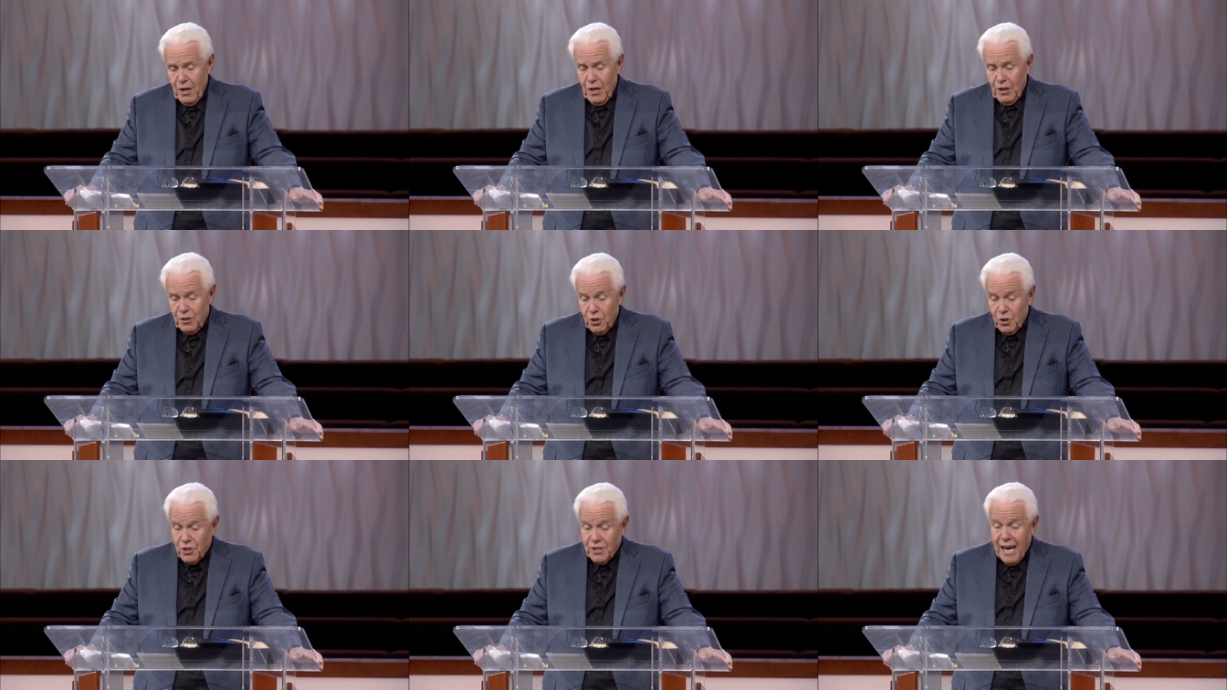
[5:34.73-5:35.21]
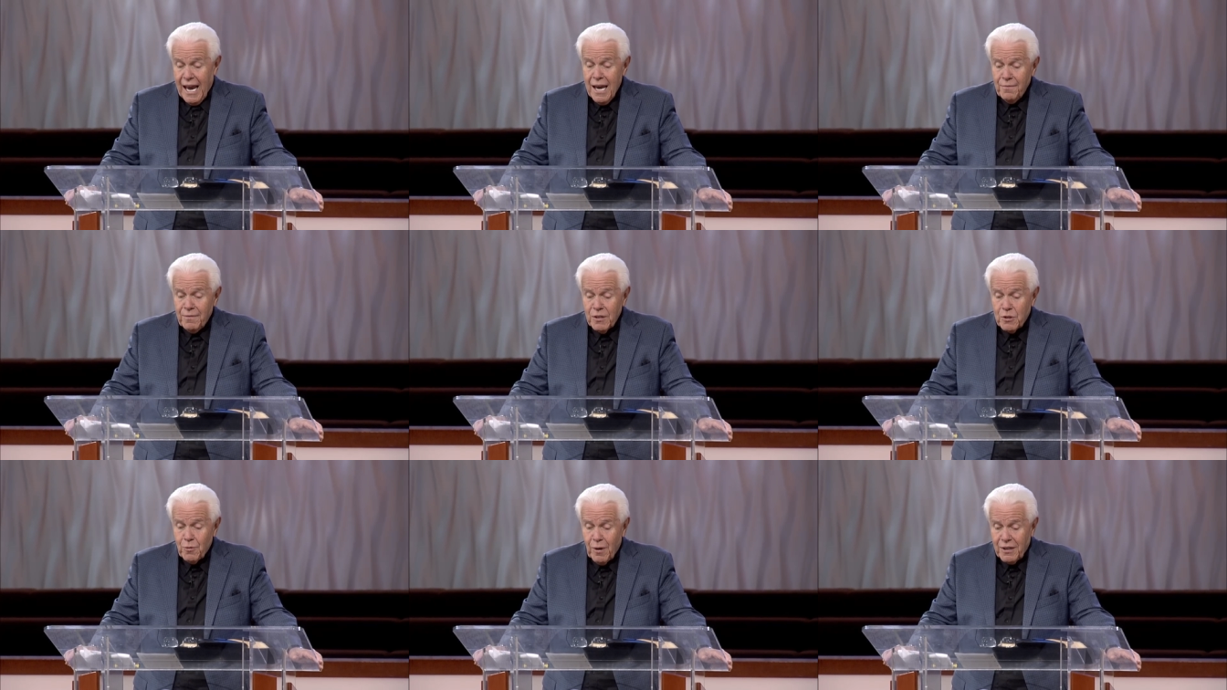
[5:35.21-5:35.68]
To save
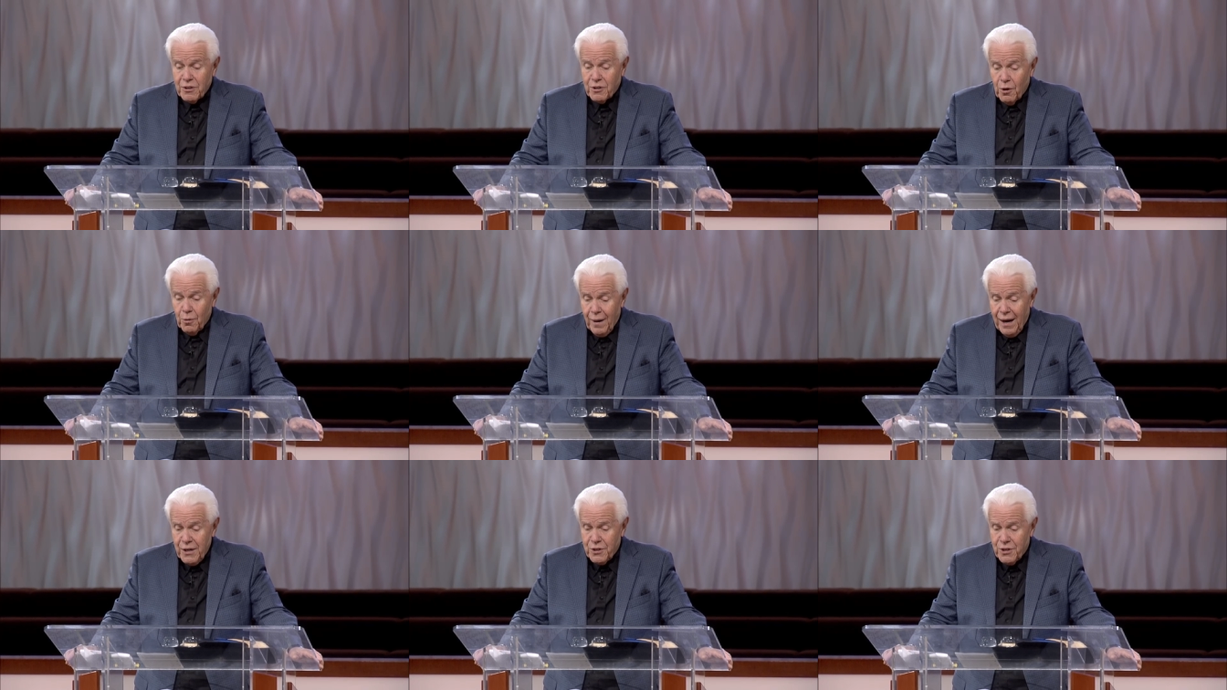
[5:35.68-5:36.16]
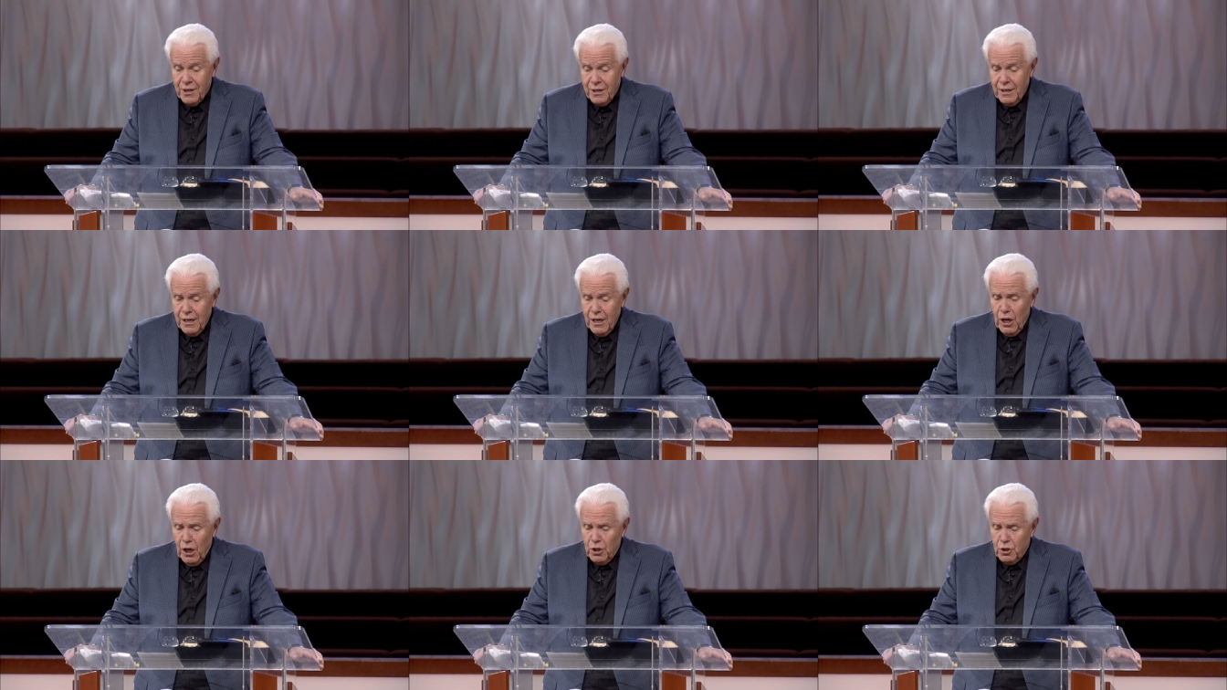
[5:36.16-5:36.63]
is restoration.
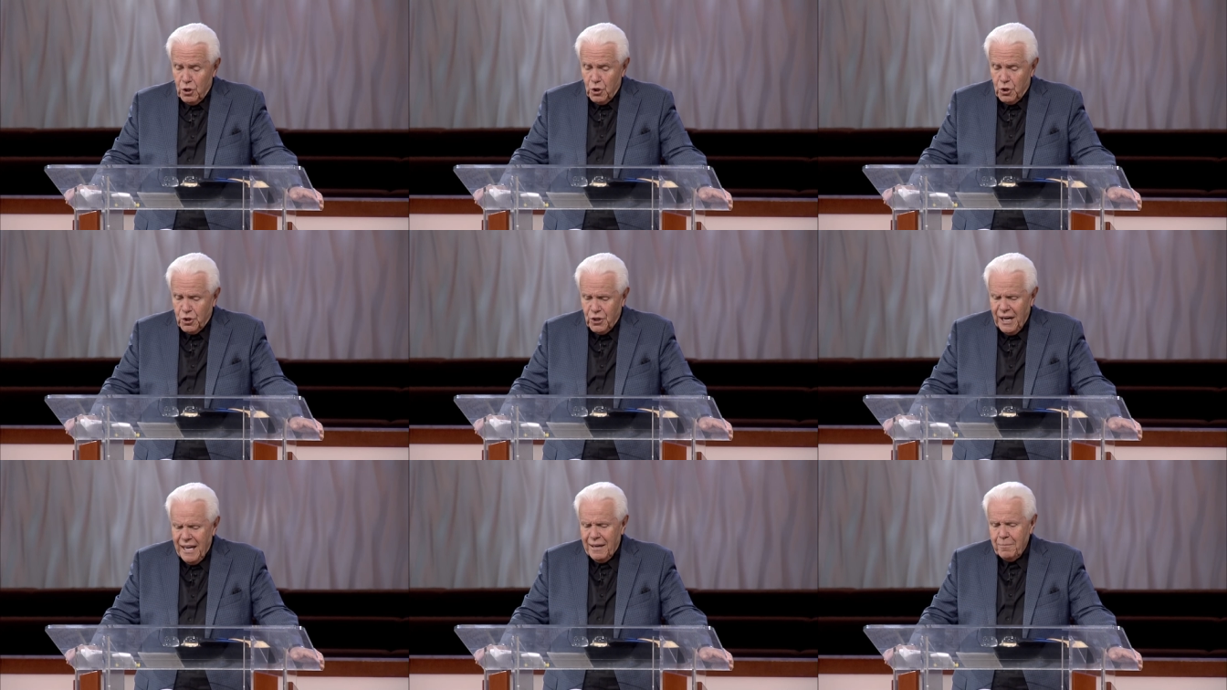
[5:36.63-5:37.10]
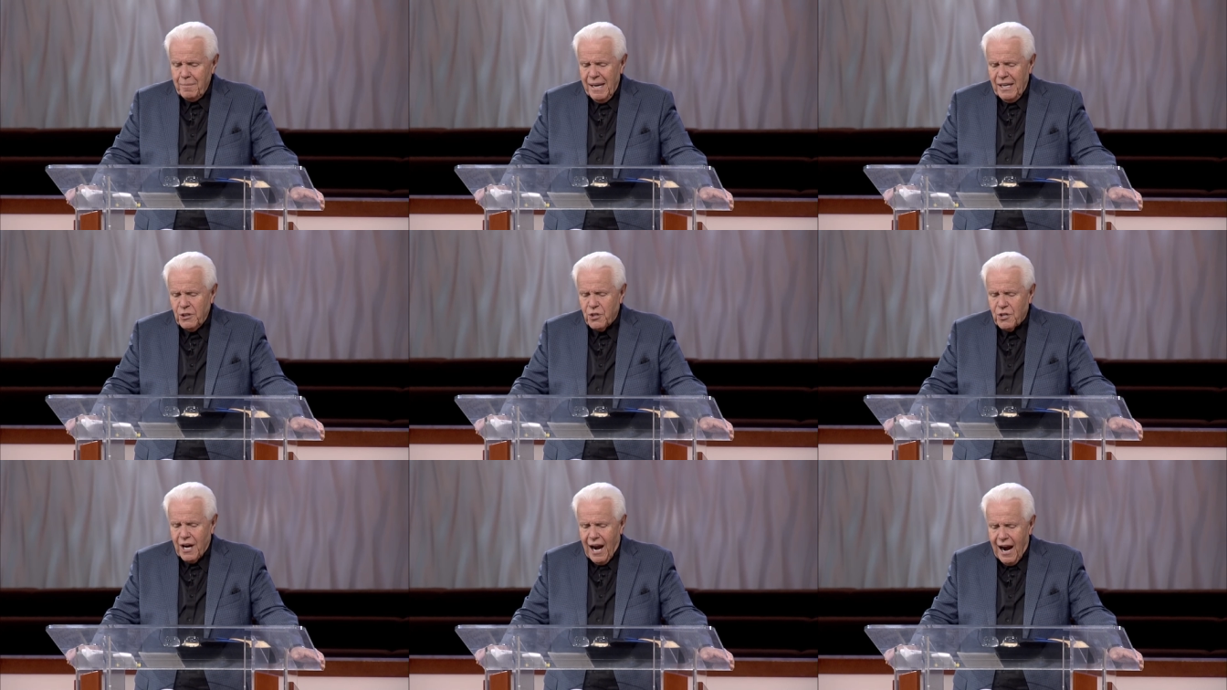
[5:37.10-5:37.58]
To seek
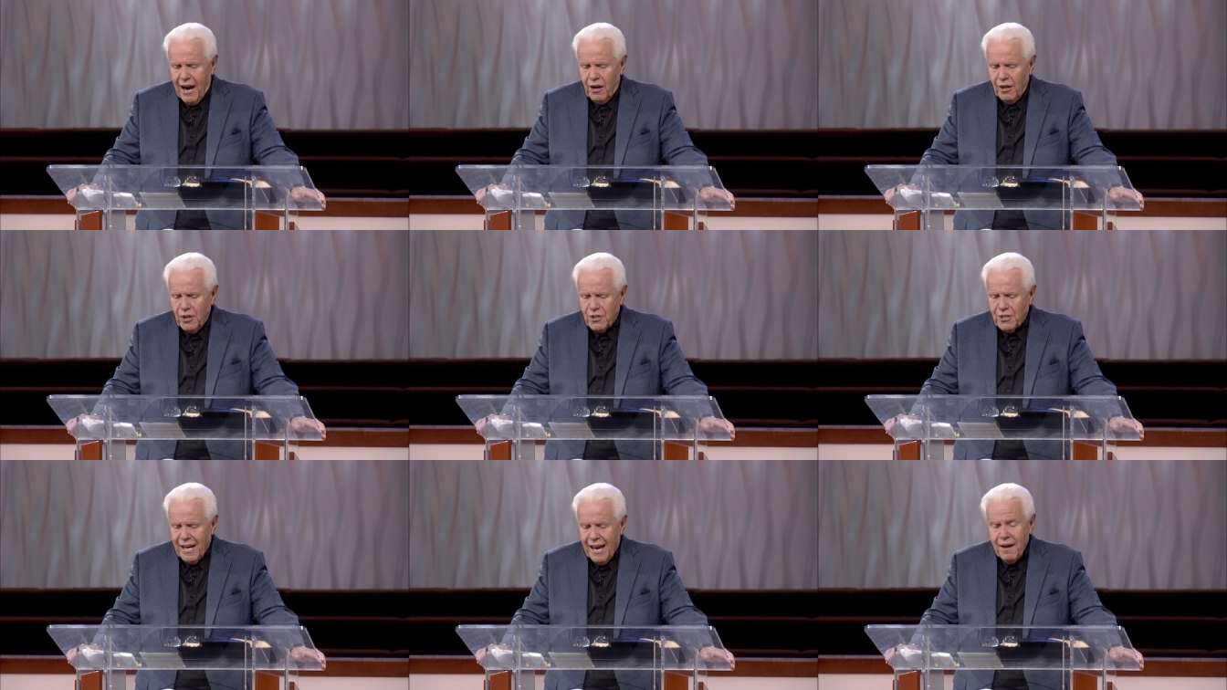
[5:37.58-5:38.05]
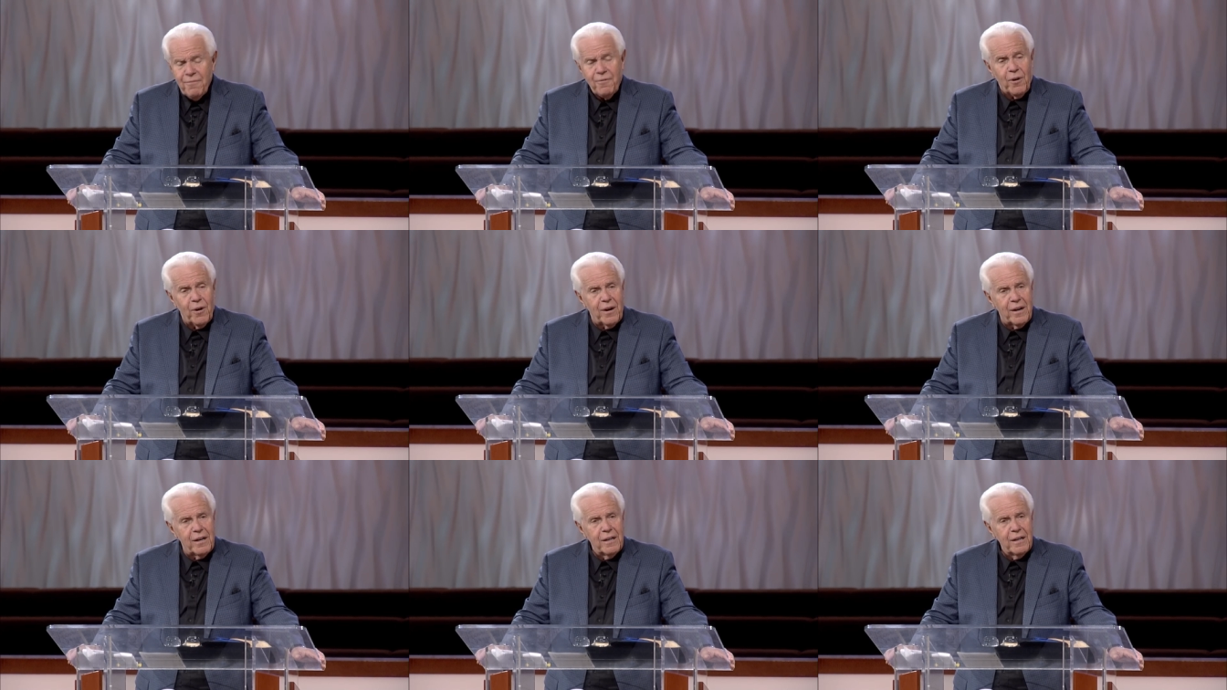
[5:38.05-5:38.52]
means tireless effort.